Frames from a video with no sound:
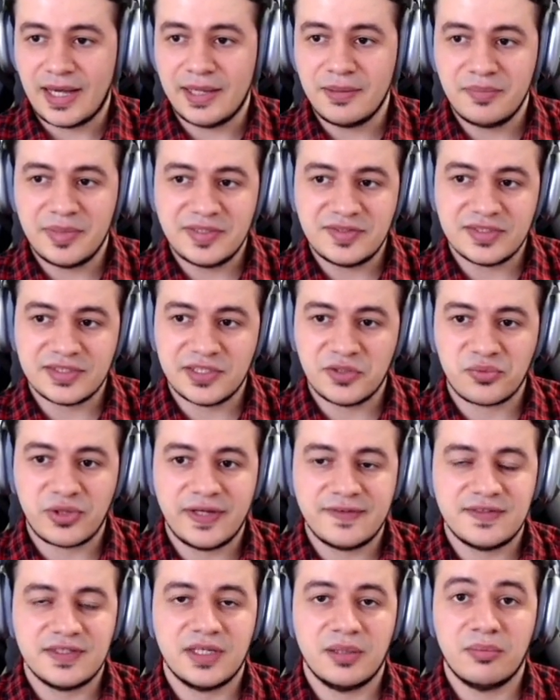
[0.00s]
basically
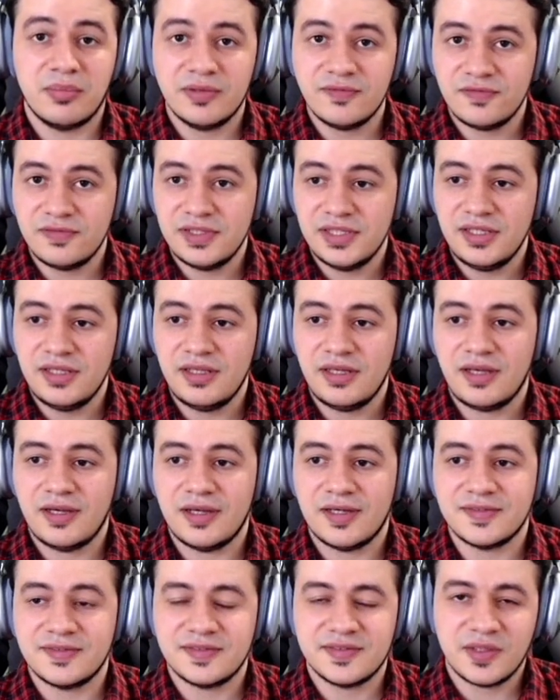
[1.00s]
writing a monthly
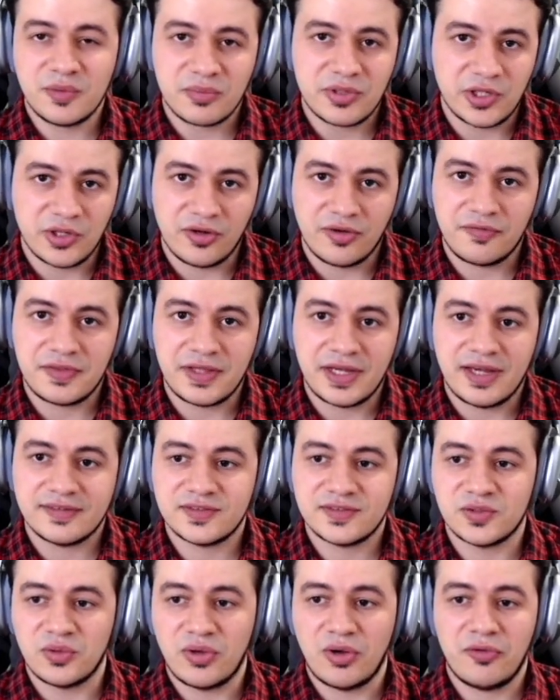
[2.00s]
summary of that,
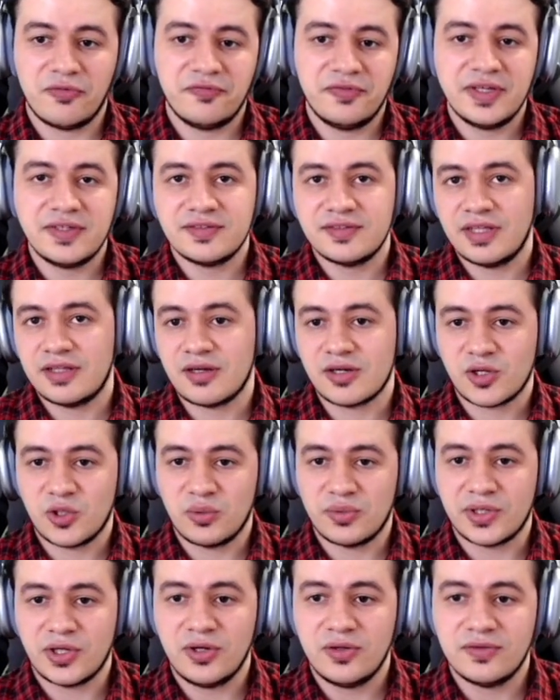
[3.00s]
so of things that are
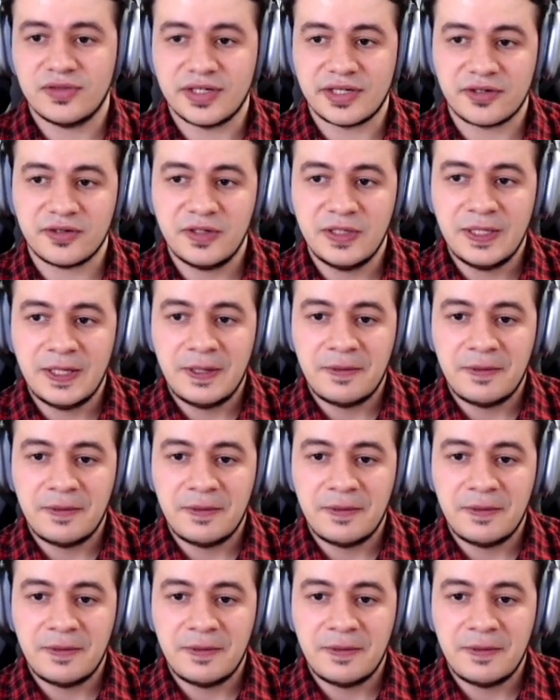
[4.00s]
going on there.